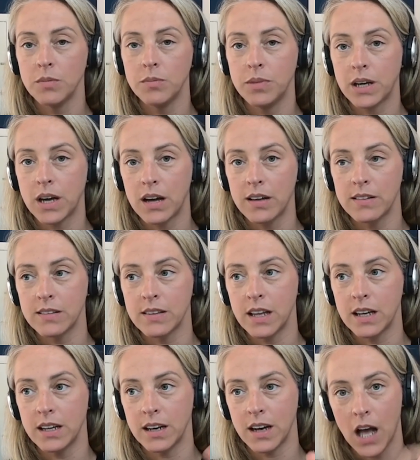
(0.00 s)
because
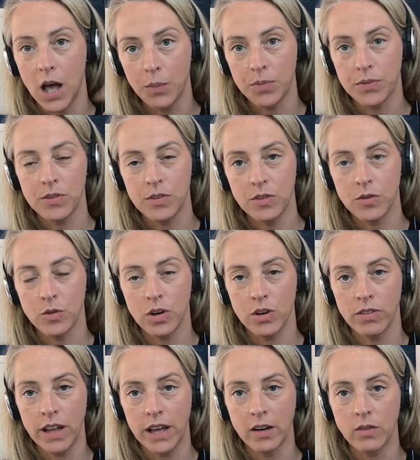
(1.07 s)
then it helps sort
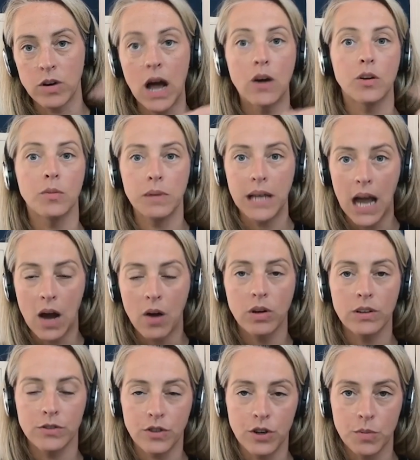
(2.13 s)
of like round me out
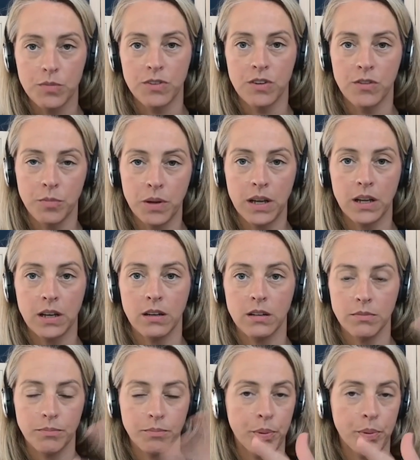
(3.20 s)
in terms of being